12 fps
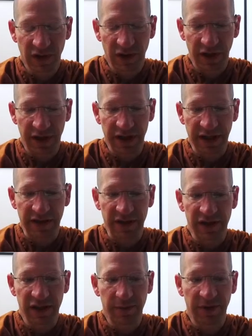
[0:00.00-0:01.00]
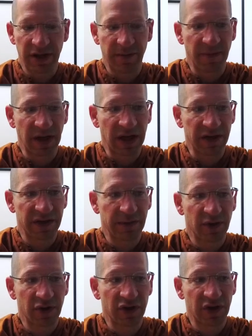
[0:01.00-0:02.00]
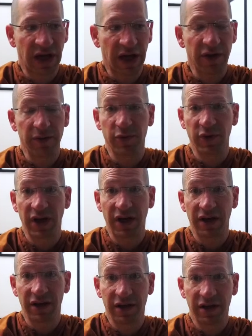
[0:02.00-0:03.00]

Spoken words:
I think that's a little bit similar to how the Buddha,